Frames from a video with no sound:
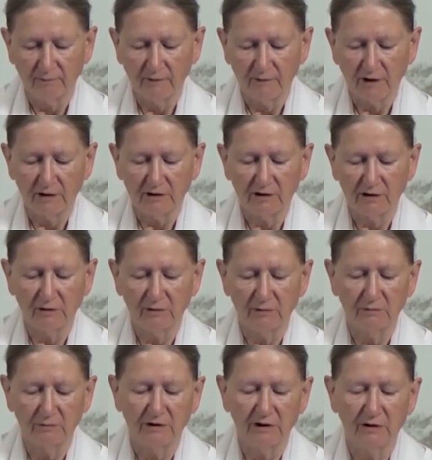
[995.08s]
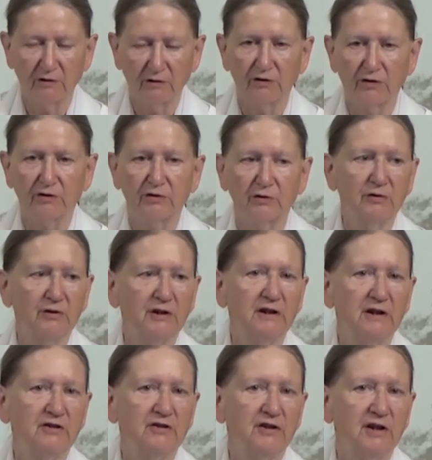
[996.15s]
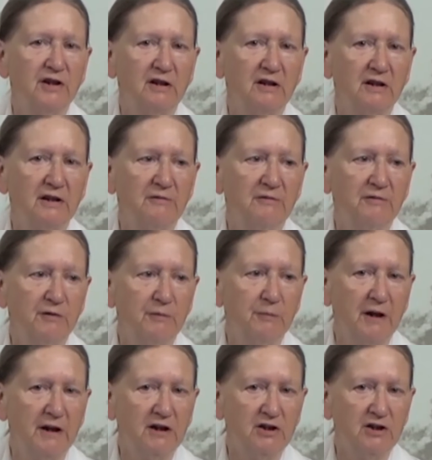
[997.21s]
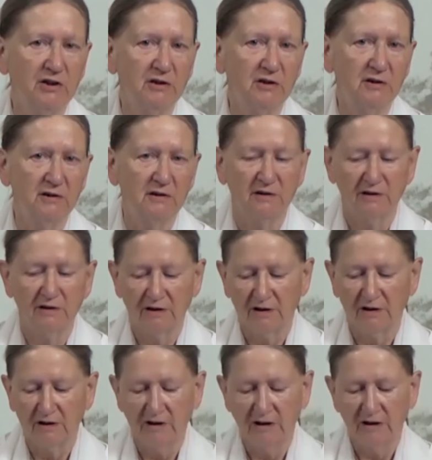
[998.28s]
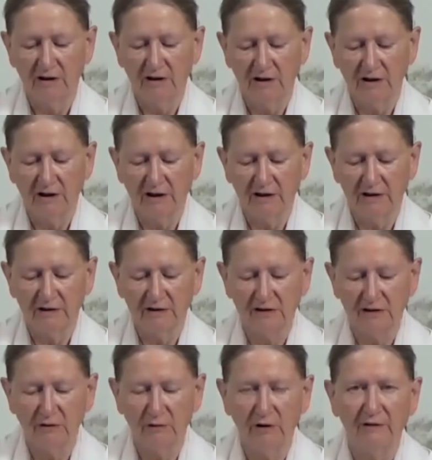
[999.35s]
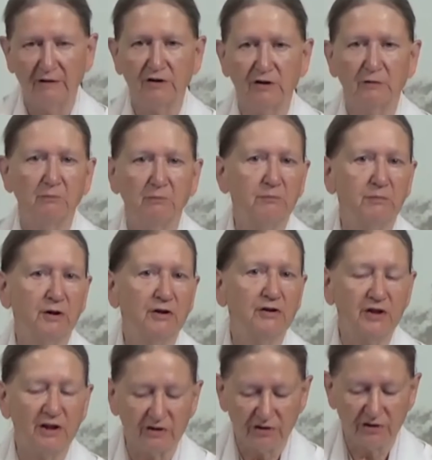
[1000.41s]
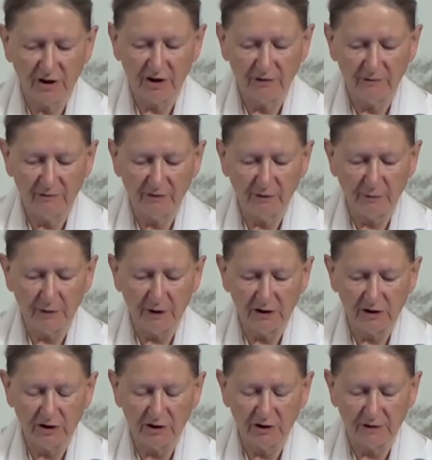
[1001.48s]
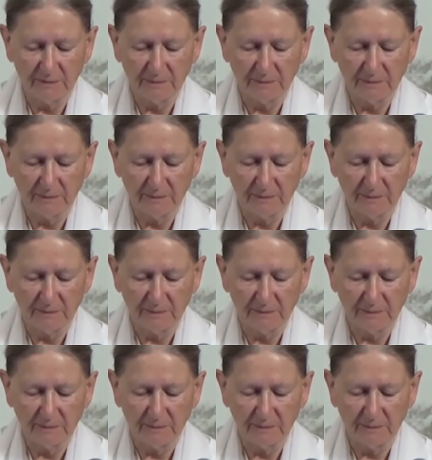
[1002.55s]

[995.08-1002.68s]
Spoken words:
So they're not stories, they're information, and you have to process the information.